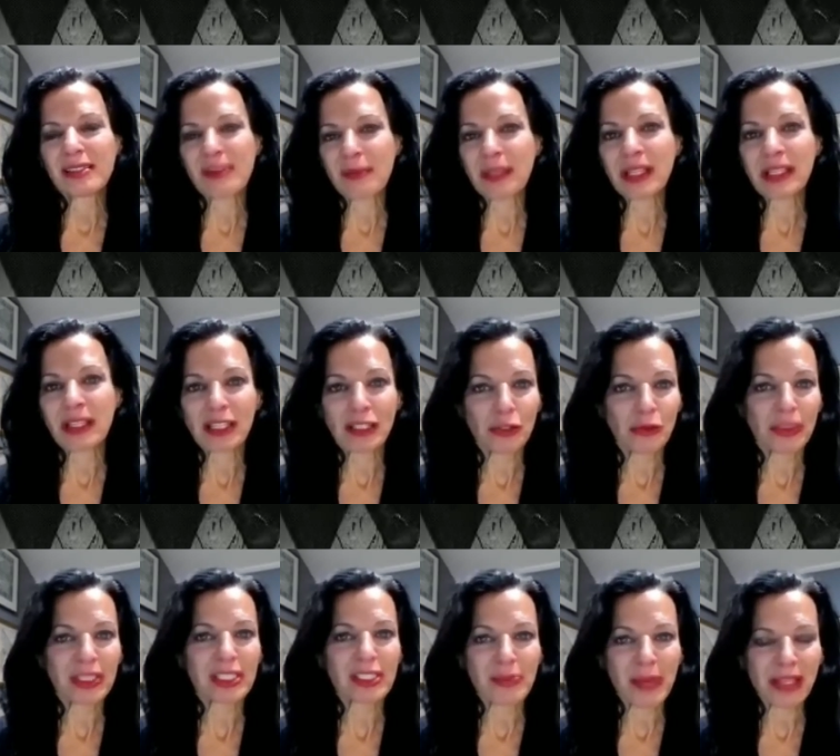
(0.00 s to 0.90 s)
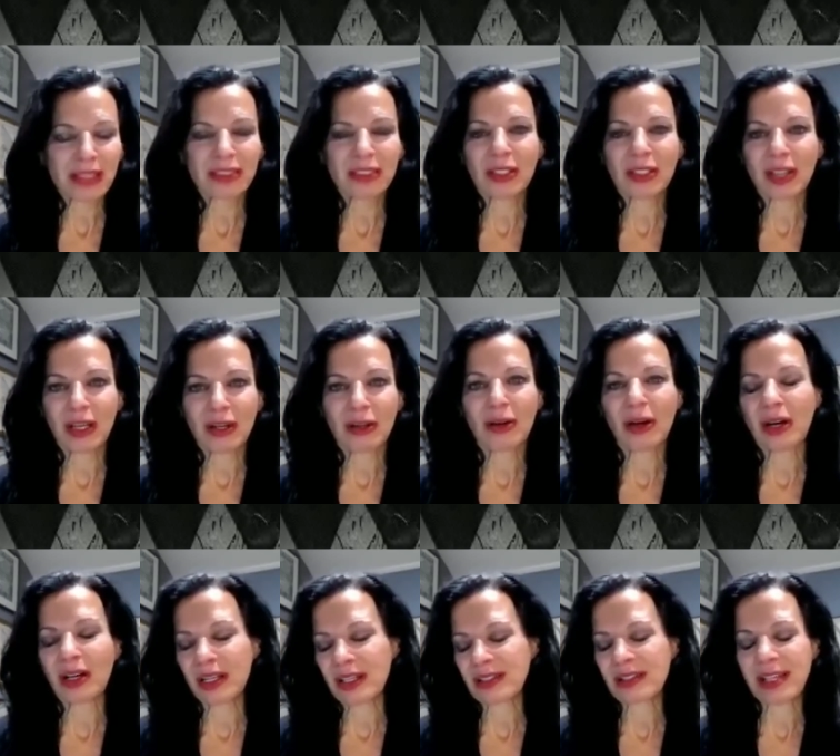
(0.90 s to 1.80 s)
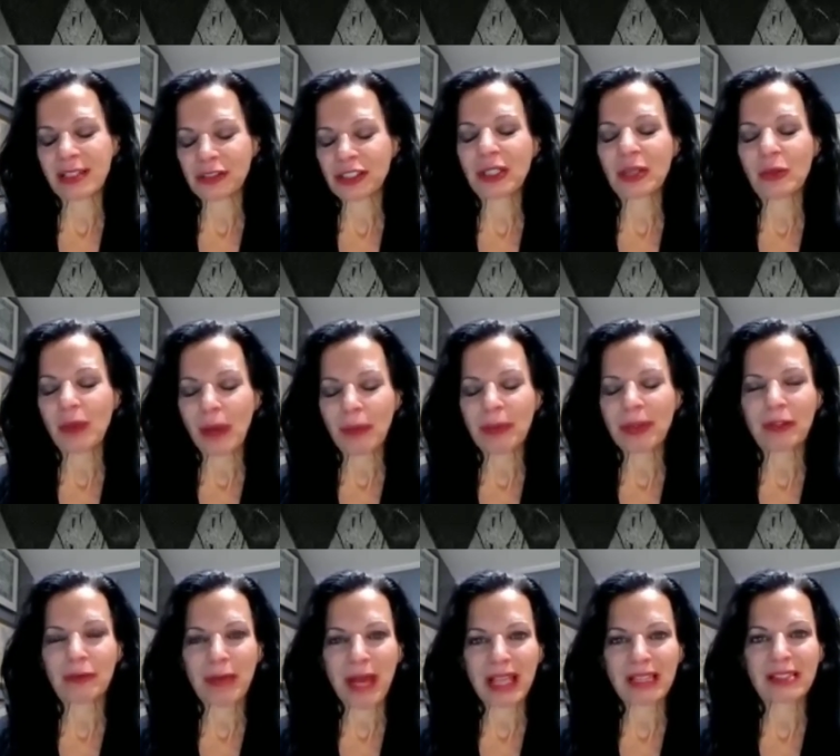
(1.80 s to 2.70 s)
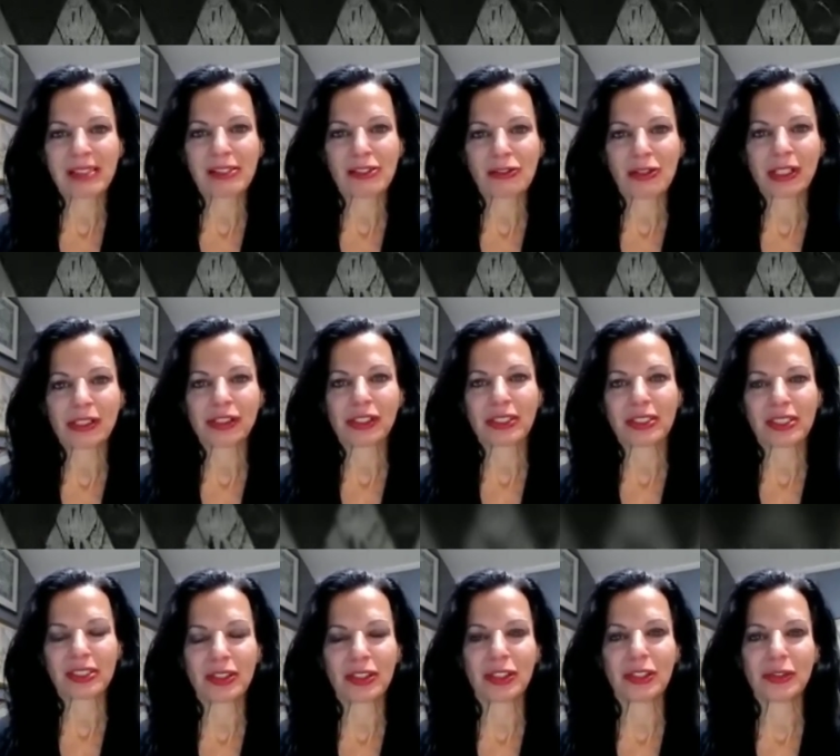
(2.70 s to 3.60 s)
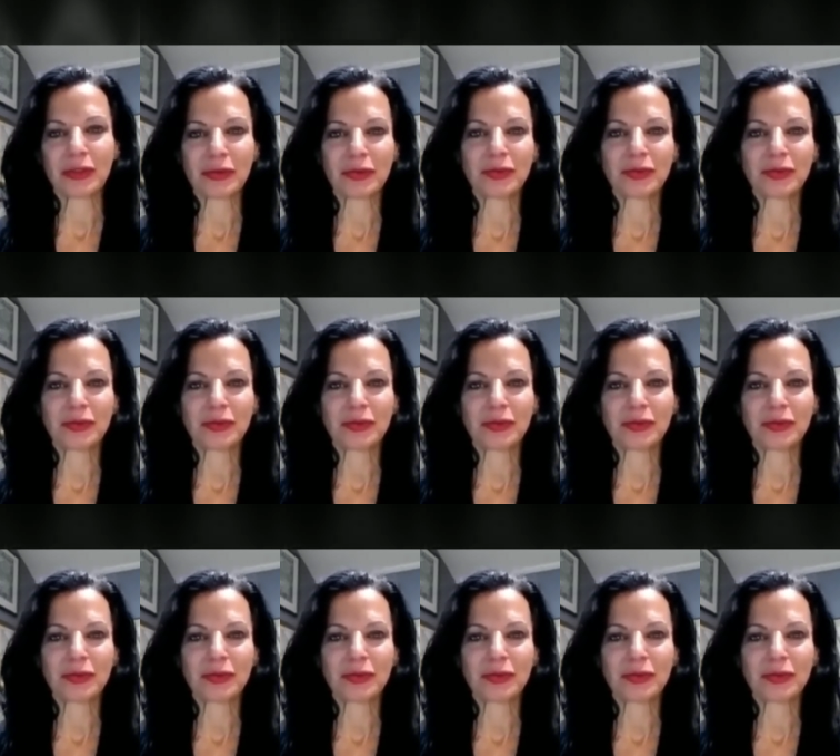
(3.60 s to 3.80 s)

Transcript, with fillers: something that you would expect a, a, a, essentially a weapon of mass destruction to do.